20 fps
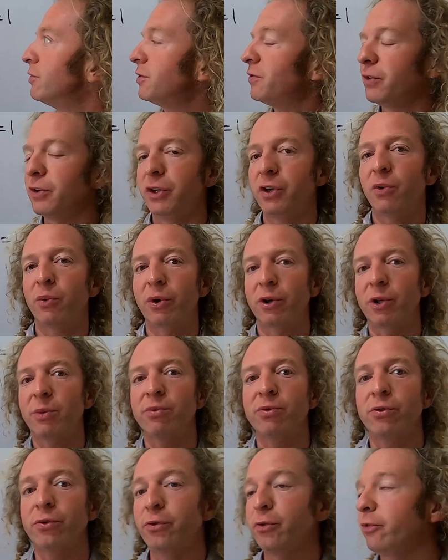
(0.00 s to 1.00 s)
in this video, we're
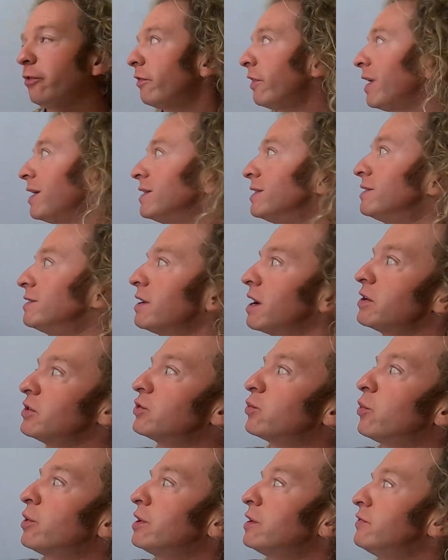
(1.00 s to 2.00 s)
going to prove that sine
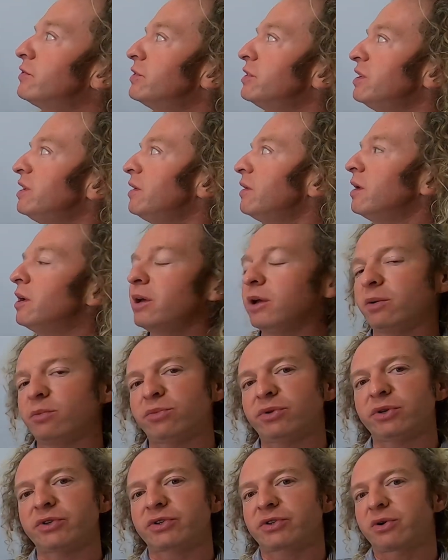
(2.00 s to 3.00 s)
squared of z
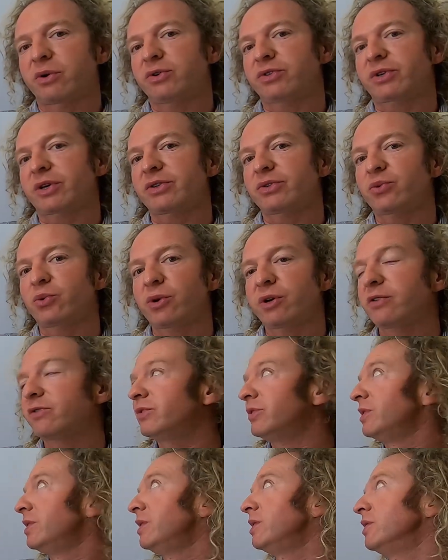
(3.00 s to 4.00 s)
plus cosine squared of
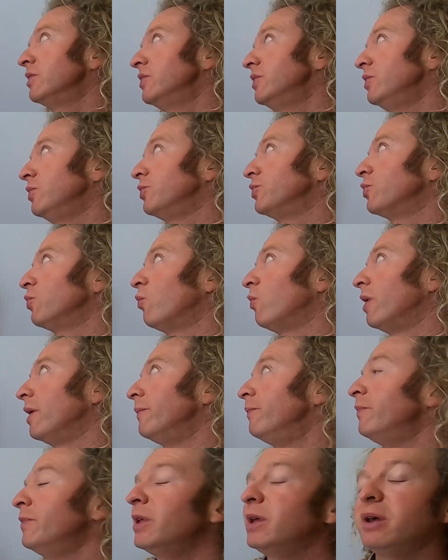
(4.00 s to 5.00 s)
z is equal to
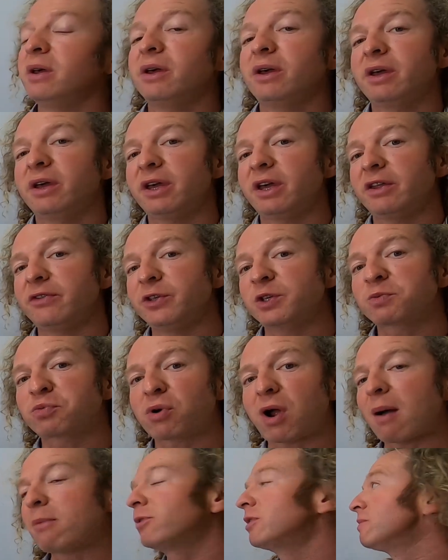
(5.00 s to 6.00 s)
1. In this
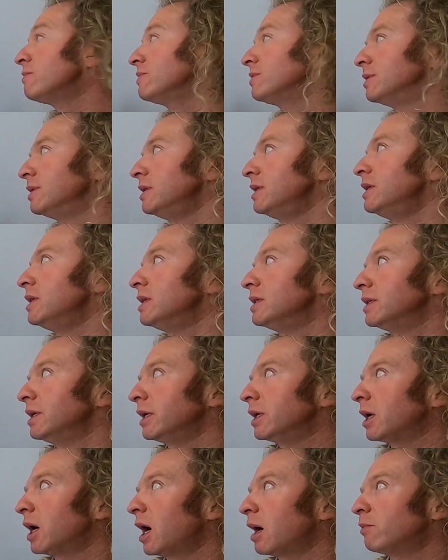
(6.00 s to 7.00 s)
problem, z is
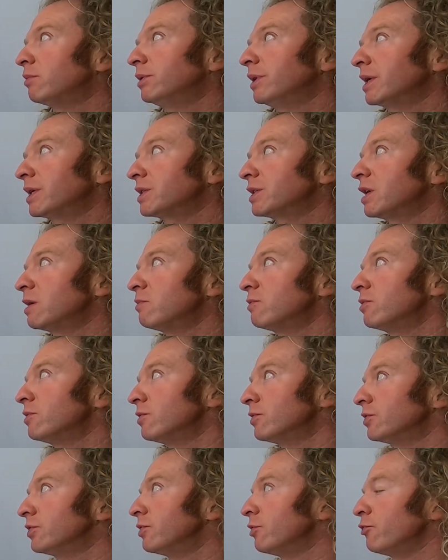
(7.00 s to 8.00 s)
a complex
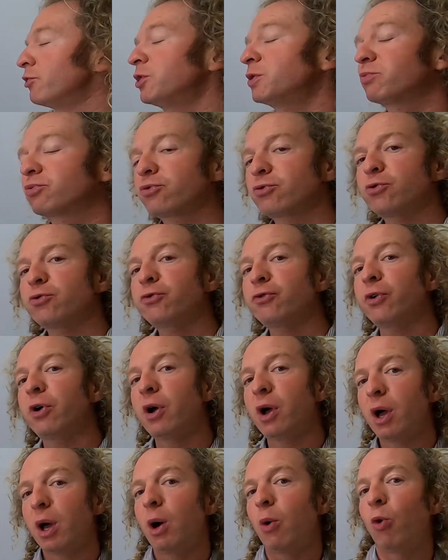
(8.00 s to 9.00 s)
number, so this proof
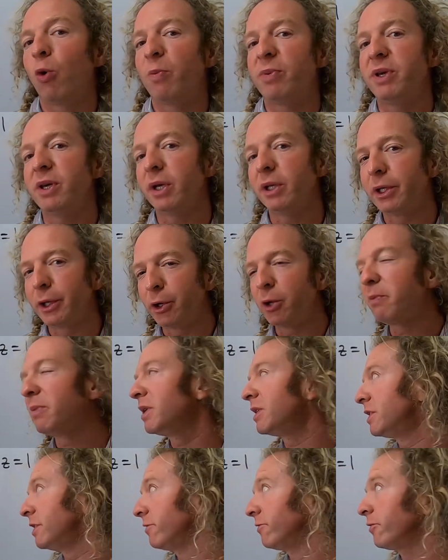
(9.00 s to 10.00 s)
will be a little
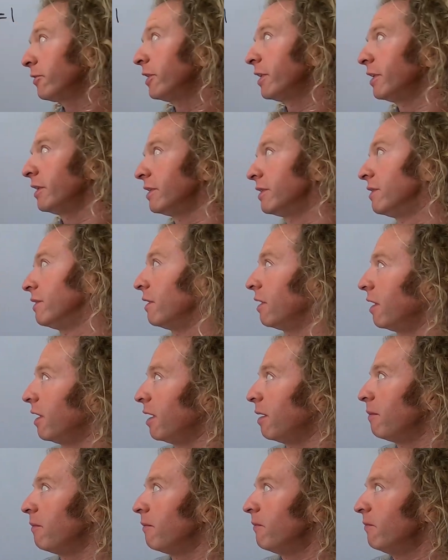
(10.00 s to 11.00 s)
bit different
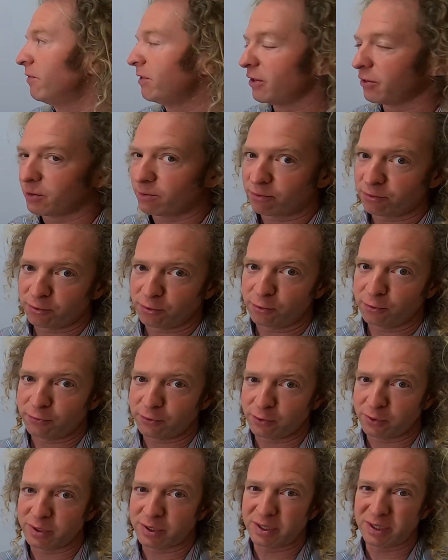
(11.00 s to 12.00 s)
um, than the
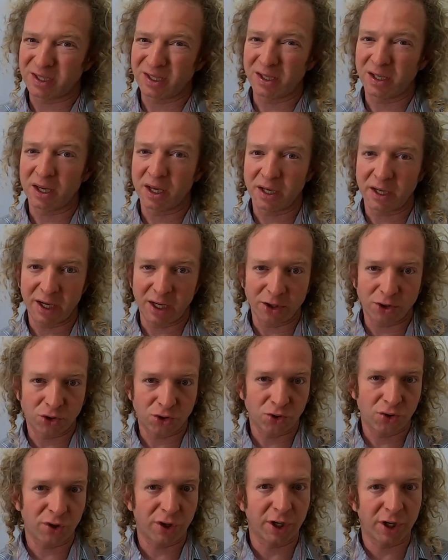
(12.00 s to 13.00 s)
proof you would see in a
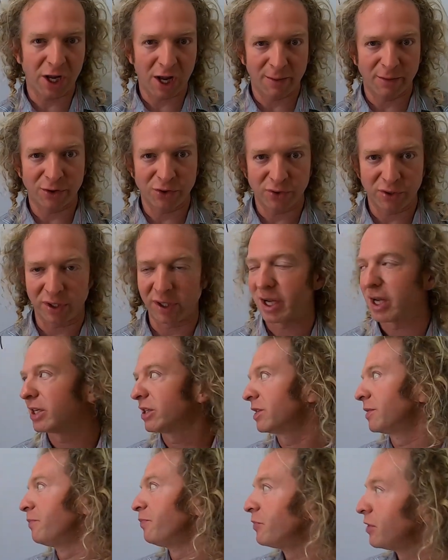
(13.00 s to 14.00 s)
trigonometry
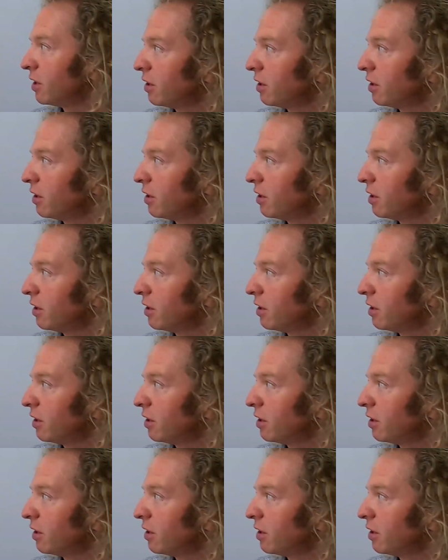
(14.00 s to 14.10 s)
class.